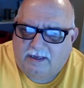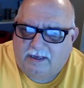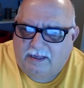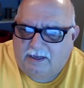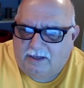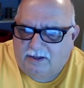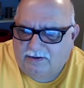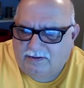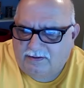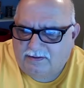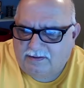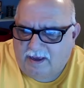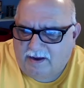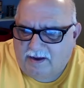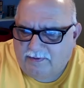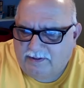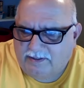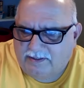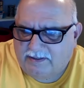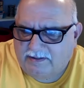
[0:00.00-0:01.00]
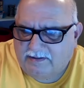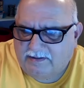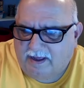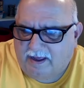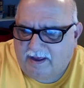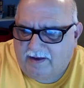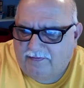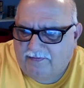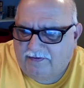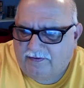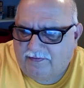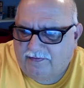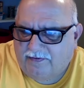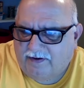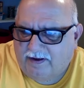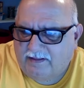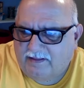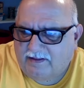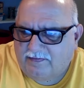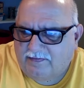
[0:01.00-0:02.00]
"It looks like we still have to
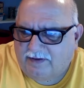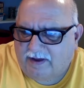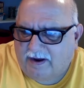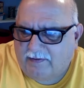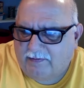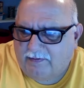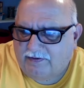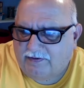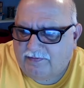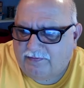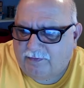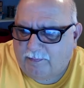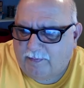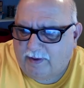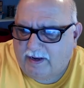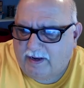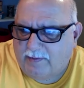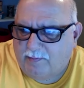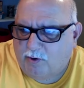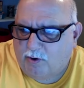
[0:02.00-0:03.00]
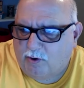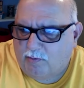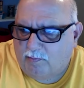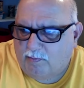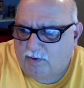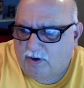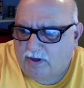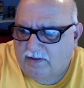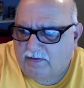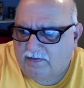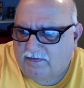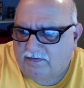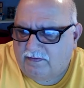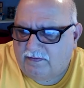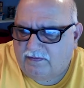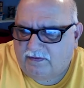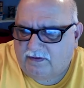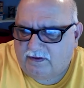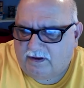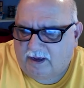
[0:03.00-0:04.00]
fight the virus for many more
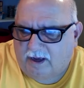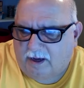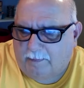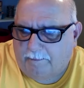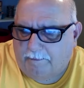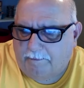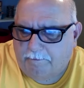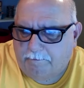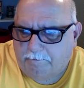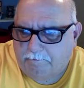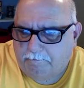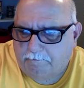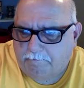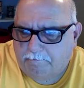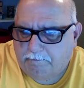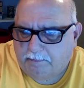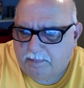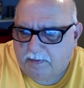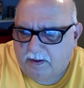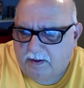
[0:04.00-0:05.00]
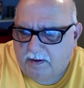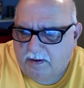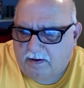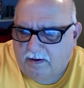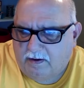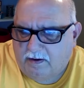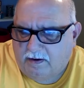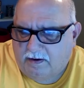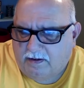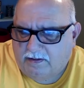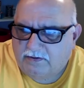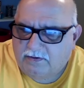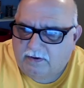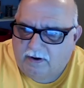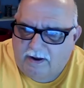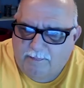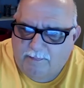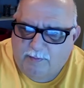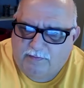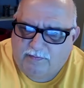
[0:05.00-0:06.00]
months to come. So
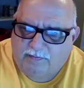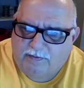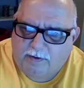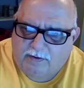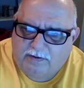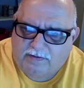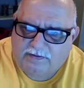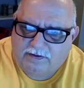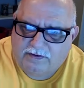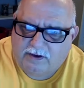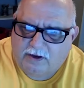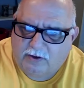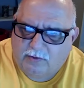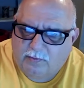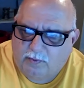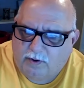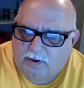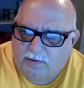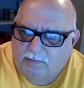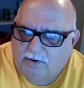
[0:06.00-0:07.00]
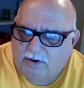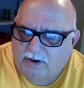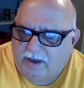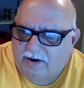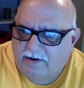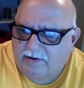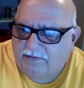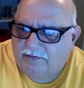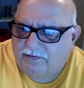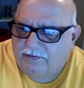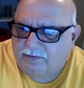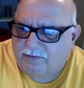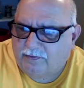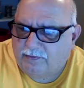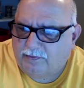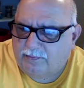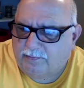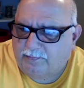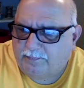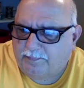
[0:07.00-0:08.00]
I've been focusing on what will get us
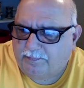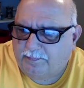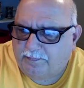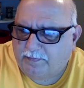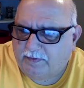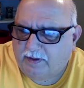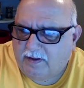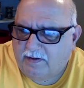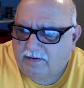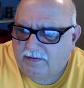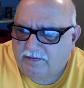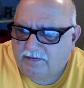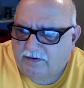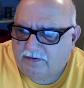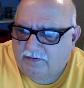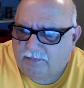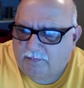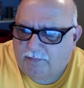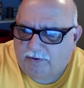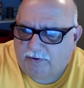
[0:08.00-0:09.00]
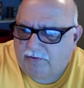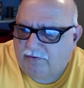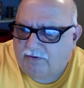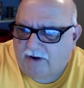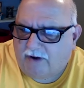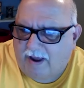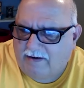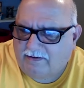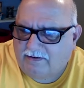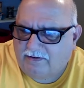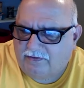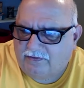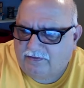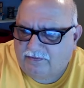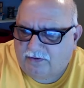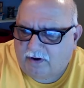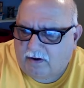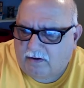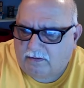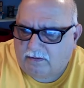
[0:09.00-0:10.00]
through such a protracted
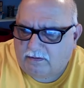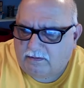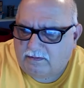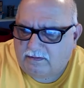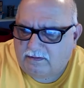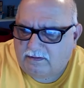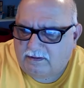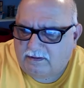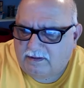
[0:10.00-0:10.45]
struggle.